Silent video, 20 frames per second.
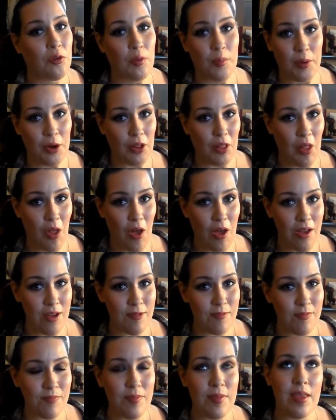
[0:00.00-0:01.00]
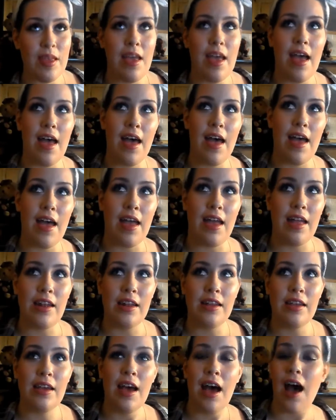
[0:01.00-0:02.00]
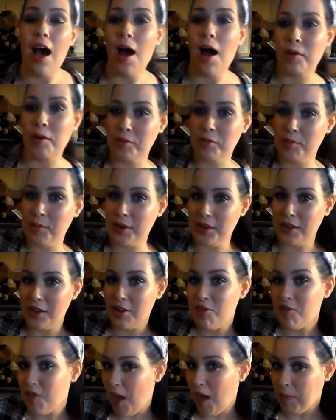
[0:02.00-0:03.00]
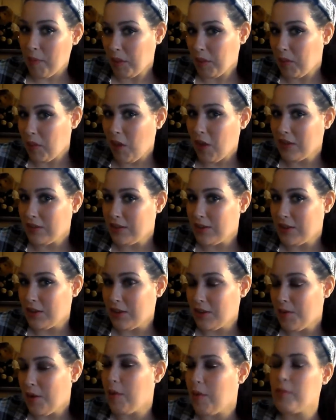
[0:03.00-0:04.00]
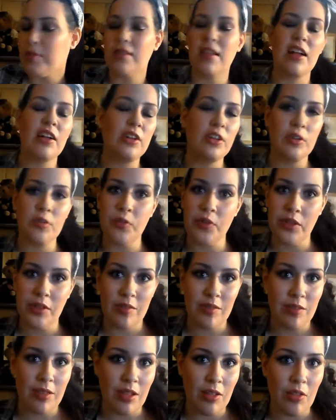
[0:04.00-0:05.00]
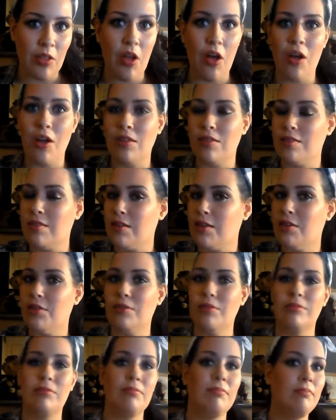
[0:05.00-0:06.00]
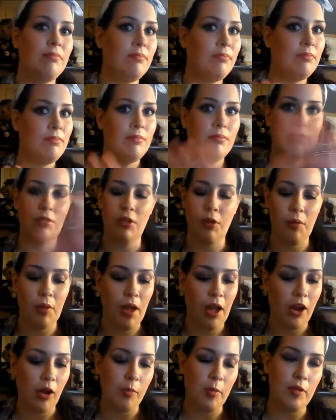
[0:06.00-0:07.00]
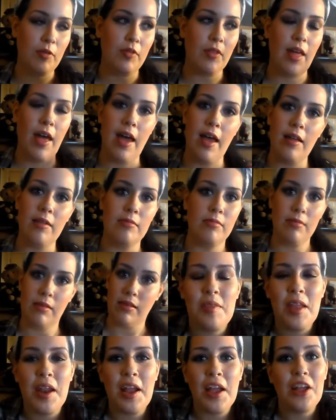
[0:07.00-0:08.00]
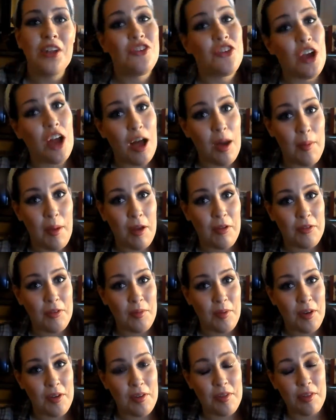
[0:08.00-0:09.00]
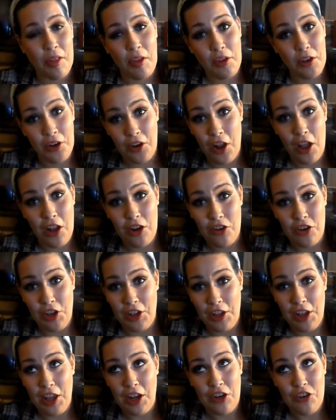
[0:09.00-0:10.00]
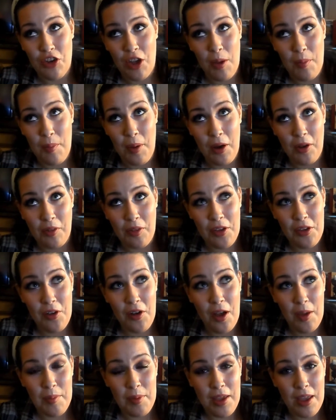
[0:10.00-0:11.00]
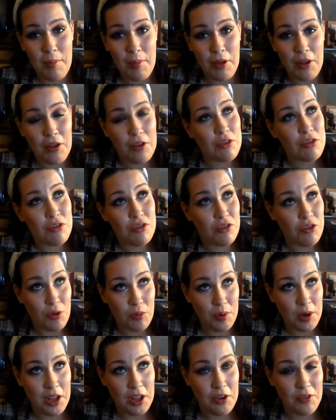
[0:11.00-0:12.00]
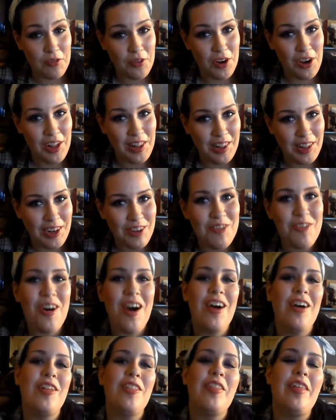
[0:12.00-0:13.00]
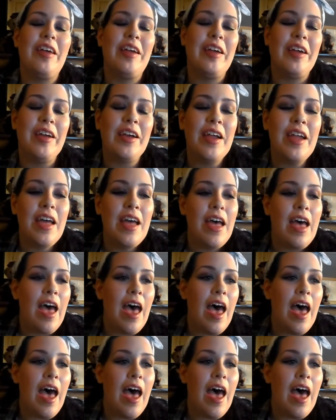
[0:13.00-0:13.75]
criminal law, and I was pretty good in family law too. I was not good in real estate law, so don't hire me for that. So then I got a job afterwards because I could not get a job in paralegal. I became a custodian for a little while there.